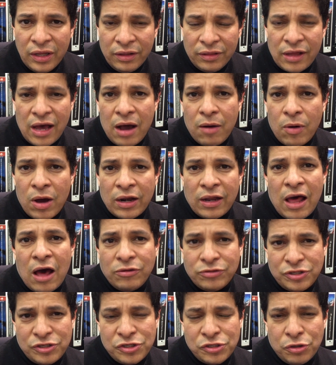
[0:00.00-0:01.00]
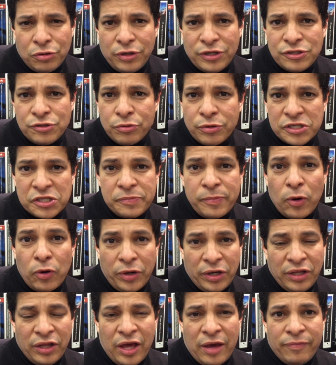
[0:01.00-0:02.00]
that allows the students to
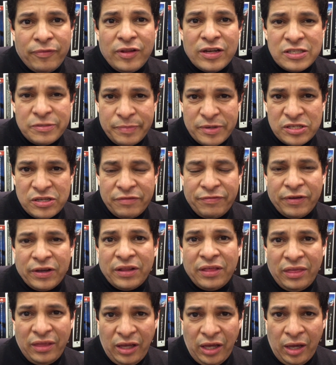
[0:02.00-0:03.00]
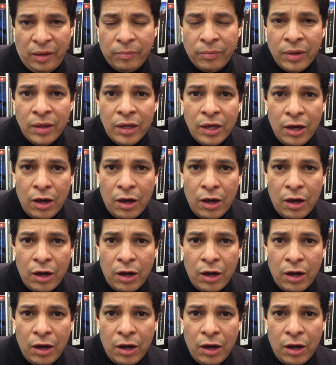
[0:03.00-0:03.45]
explore in depth a specific theme